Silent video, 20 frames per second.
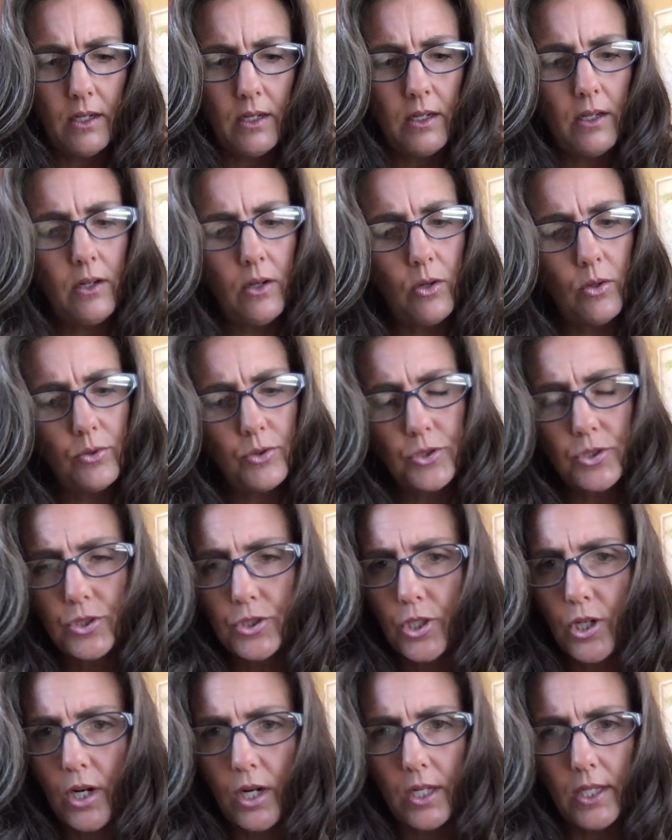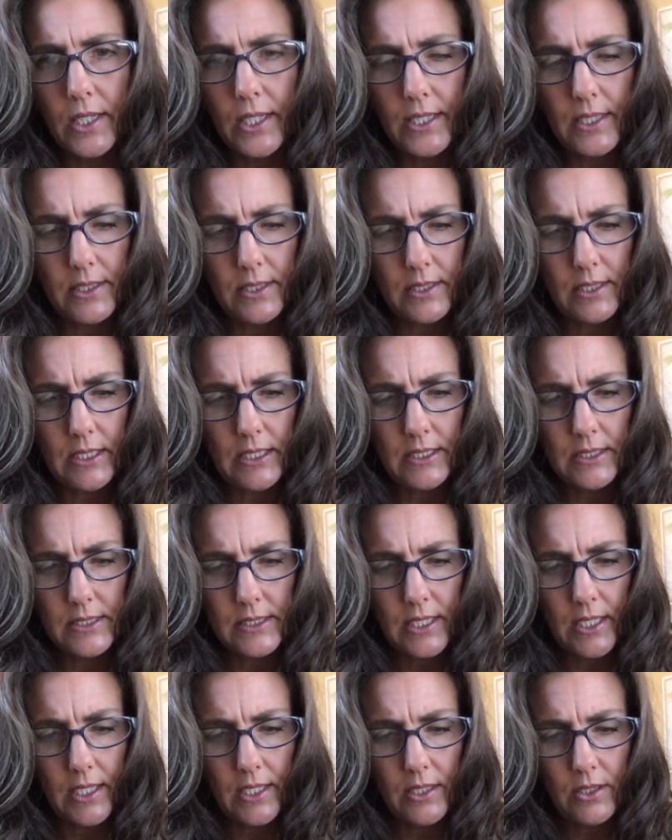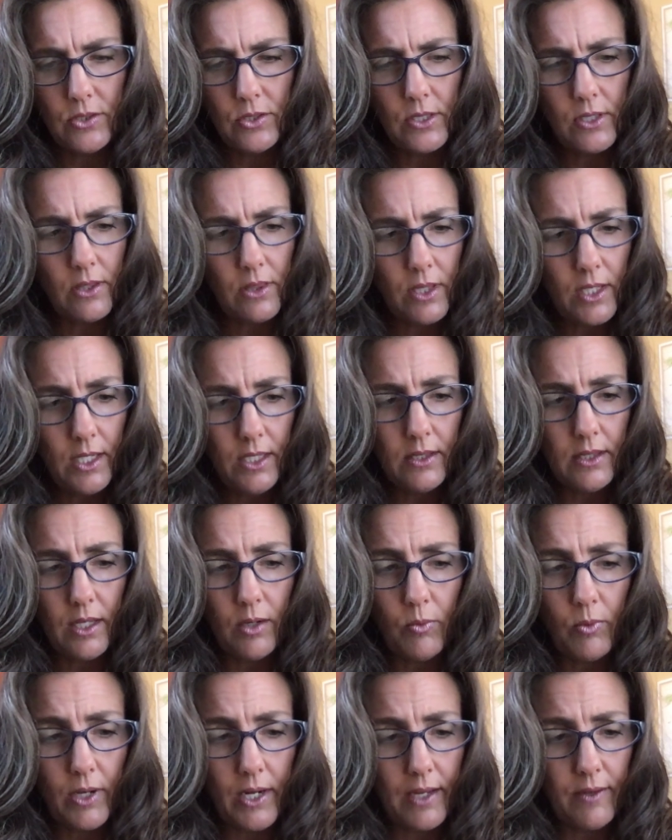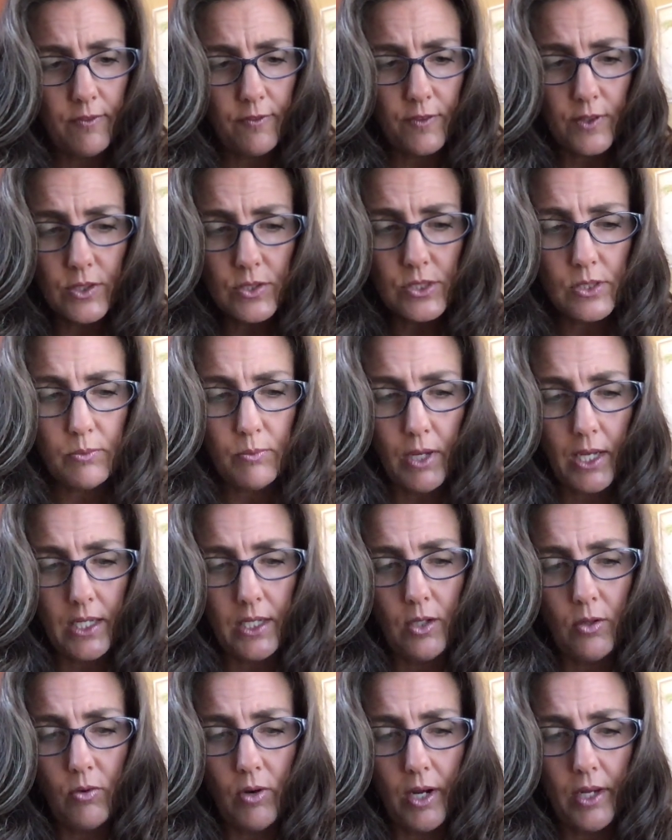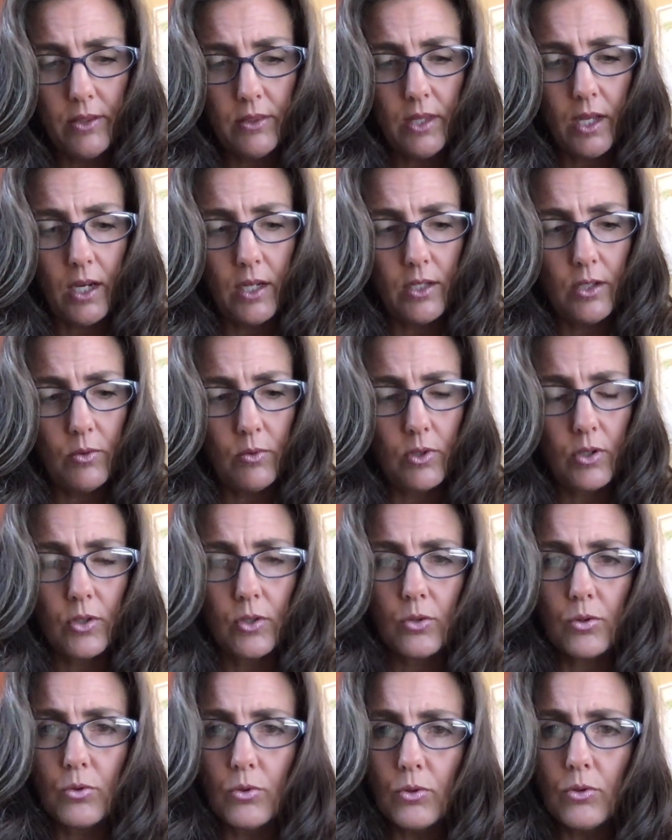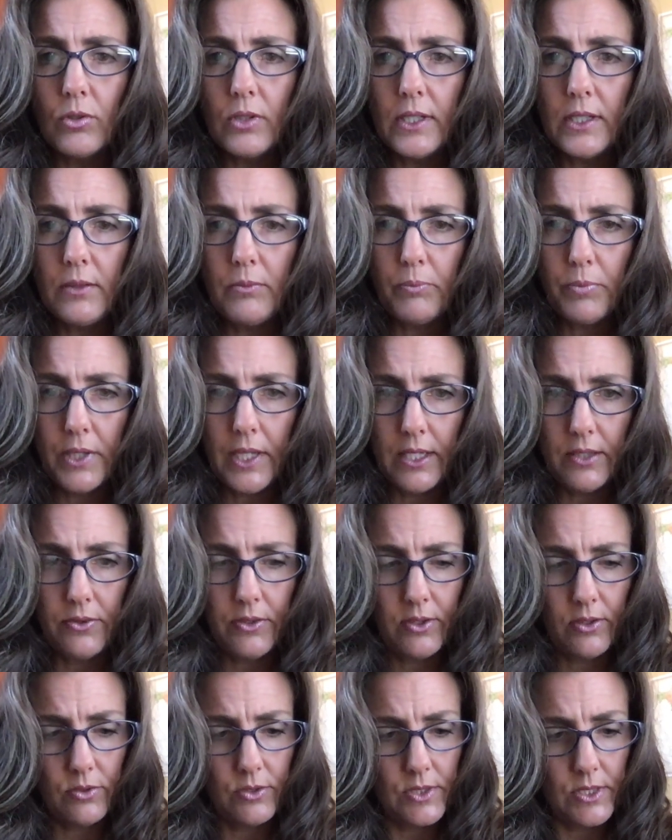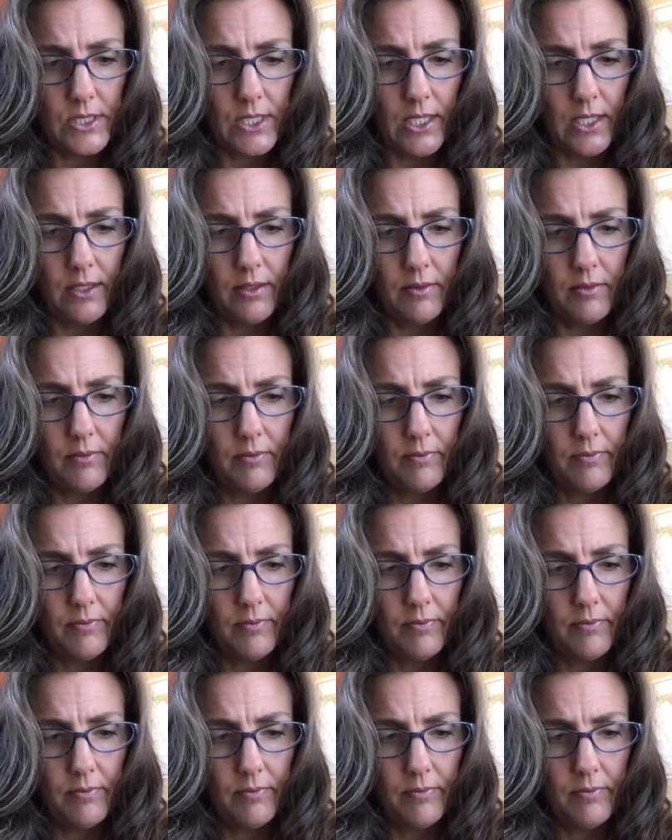Oh, Charlotte, he said, to think that when I first met you, I thought you were cruel and bloodthirsty.